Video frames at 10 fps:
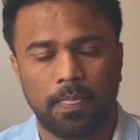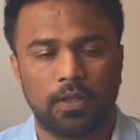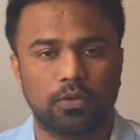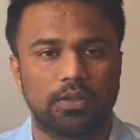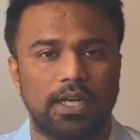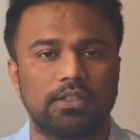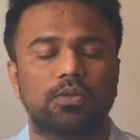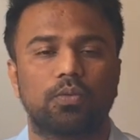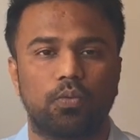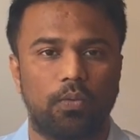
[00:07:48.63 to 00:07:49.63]
So
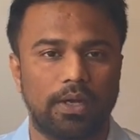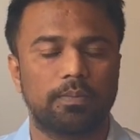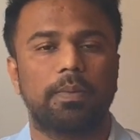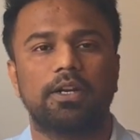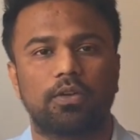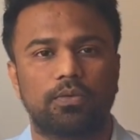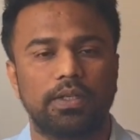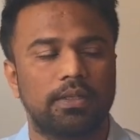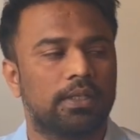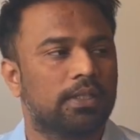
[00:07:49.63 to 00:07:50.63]
that's one part of it.